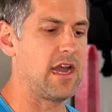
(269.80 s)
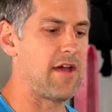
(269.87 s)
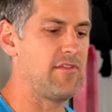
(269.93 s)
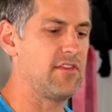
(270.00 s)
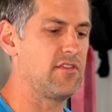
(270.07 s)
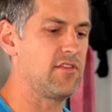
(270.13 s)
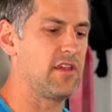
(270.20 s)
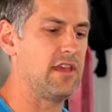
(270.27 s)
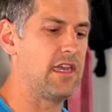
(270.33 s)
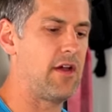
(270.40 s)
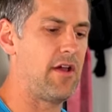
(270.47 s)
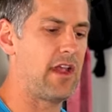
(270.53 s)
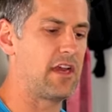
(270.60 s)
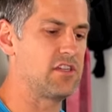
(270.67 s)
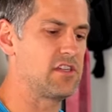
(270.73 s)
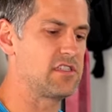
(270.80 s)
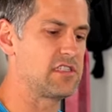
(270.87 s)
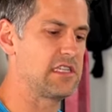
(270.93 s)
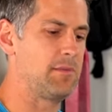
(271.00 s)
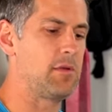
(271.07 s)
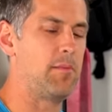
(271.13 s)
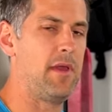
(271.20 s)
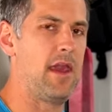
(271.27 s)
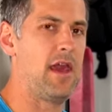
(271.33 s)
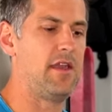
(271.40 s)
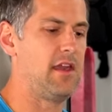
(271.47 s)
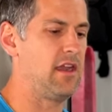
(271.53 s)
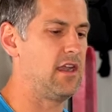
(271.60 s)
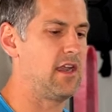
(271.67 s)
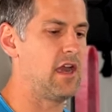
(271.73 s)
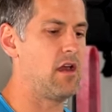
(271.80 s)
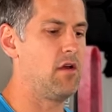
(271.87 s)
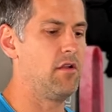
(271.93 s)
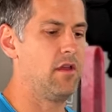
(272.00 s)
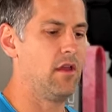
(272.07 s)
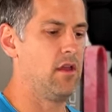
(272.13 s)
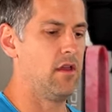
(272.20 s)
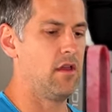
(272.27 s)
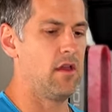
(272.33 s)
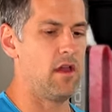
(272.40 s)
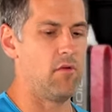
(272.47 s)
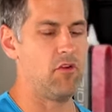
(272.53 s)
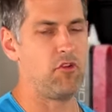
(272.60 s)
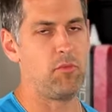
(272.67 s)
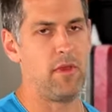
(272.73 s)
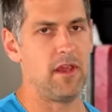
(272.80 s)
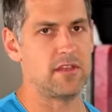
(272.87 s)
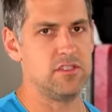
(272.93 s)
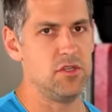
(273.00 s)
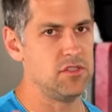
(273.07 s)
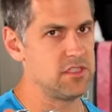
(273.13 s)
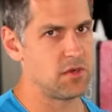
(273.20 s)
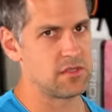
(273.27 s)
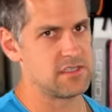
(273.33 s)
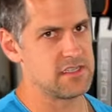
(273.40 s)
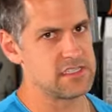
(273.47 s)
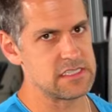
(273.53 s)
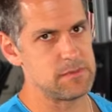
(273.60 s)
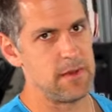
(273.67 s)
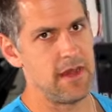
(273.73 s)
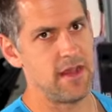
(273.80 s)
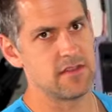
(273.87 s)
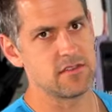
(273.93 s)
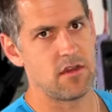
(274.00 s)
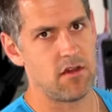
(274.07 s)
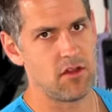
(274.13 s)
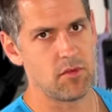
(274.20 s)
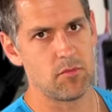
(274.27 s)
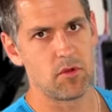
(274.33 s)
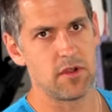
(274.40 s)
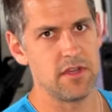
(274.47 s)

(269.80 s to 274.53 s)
obviously now I can just slip a band in and out, which makes using resistance bands all the more